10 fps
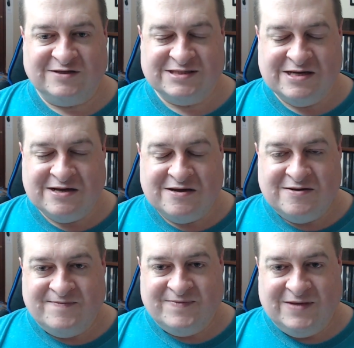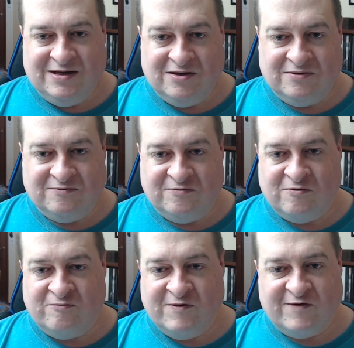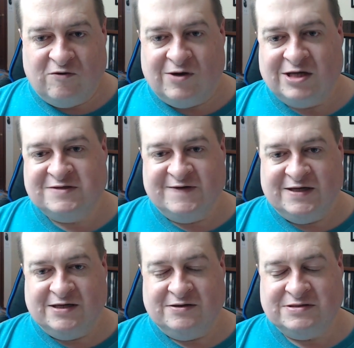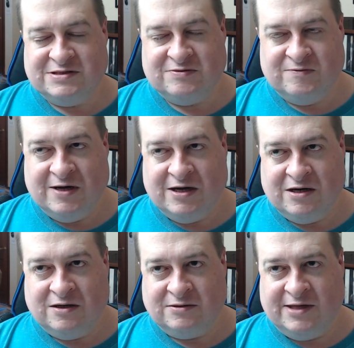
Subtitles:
Because we've all watched videos where,